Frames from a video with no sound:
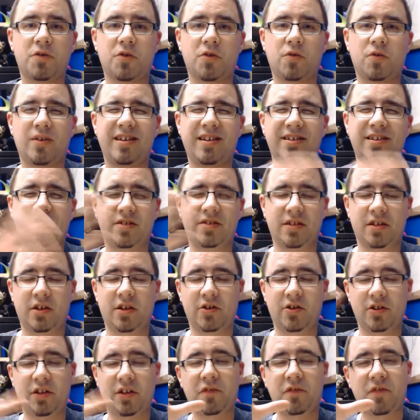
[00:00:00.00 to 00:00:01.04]
so it's a
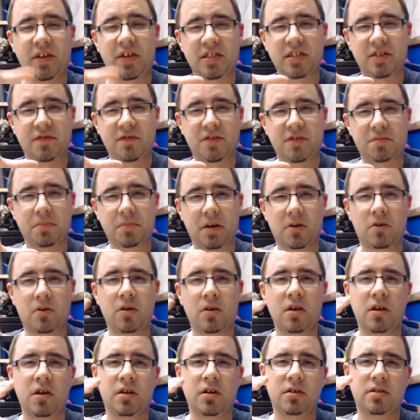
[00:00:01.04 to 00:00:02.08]
good defensive
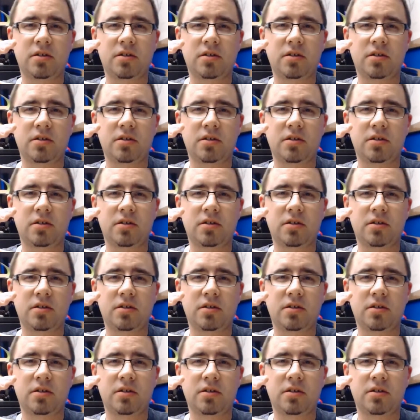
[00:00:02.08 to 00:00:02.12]
spell